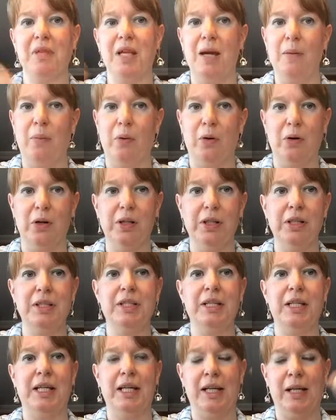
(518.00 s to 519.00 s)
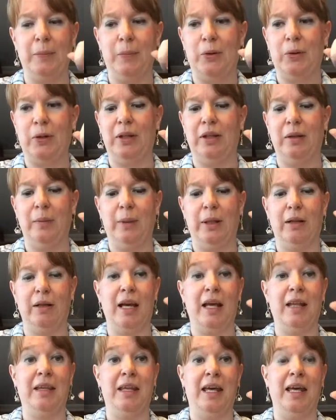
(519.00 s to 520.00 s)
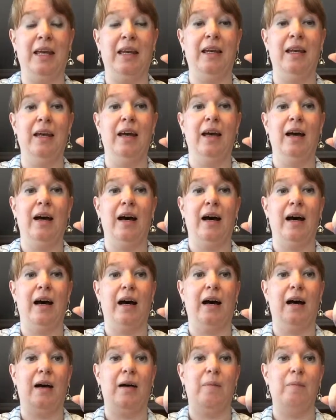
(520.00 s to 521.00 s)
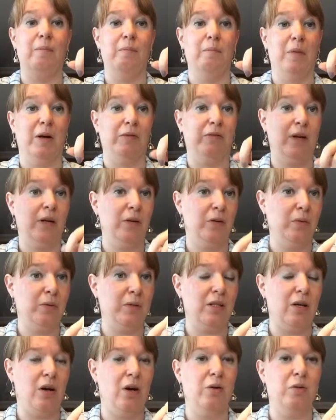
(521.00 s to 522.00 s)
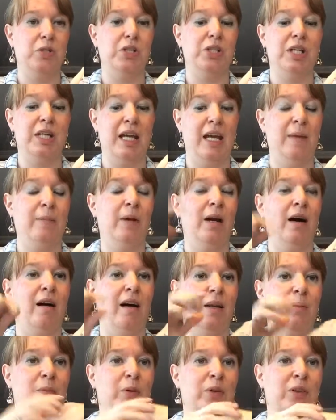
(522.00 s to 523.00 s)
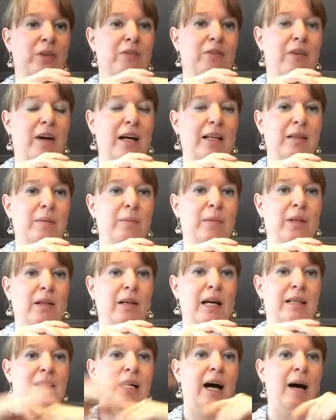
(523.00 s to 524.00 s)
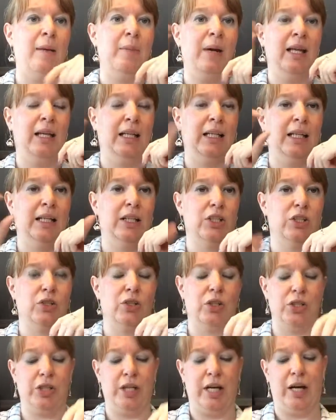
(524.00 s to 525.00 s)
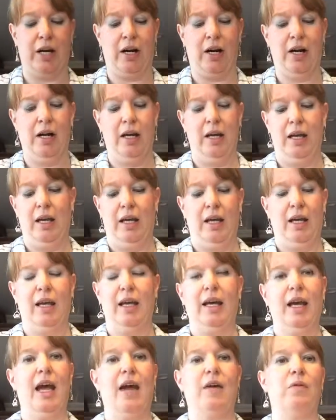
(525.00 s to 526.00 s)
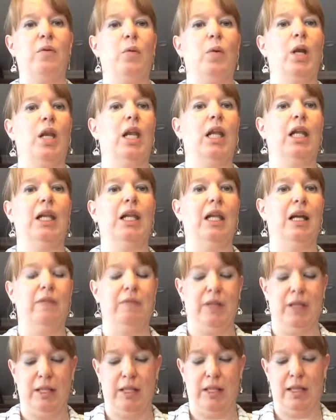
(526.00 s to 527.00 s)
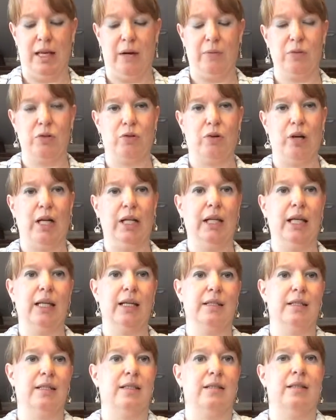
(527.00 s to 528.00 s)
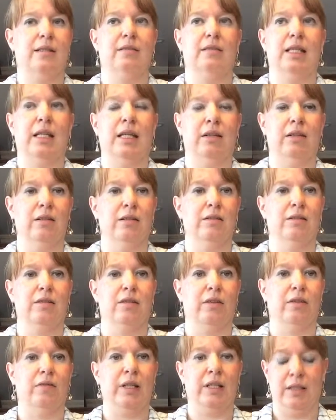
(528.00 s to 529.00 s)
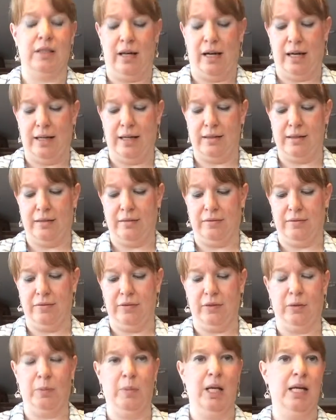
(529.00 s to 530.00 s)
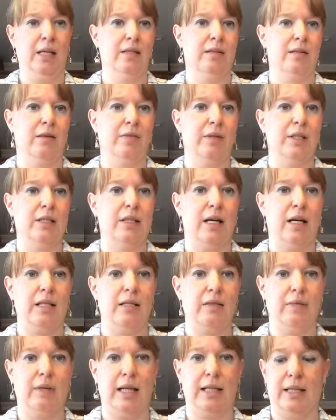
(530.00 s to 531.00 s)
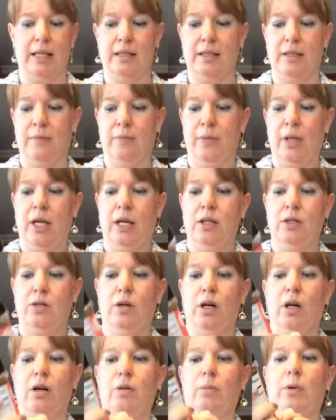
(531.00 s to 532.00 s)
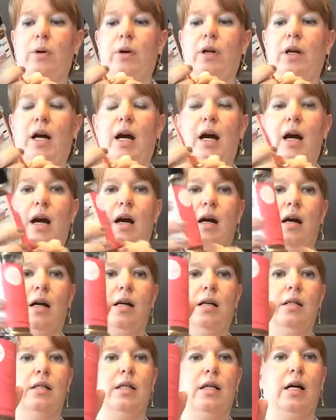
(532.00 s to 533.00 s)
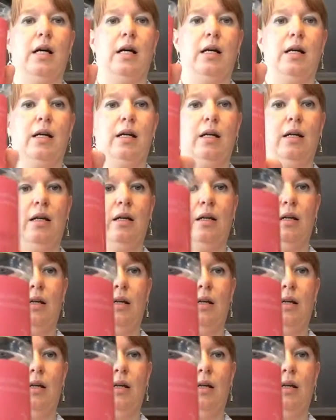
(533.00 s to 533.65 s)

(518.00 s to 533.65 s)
I poured in the tea, I poured in the milk, and then uh, my friend who was the host, she came behind and put the frothed milk on top and a little sugar shaker. Everyone loved it. They thought it was great, like a single serving size of, or mini serving size of lattes. So I'm going to put our dark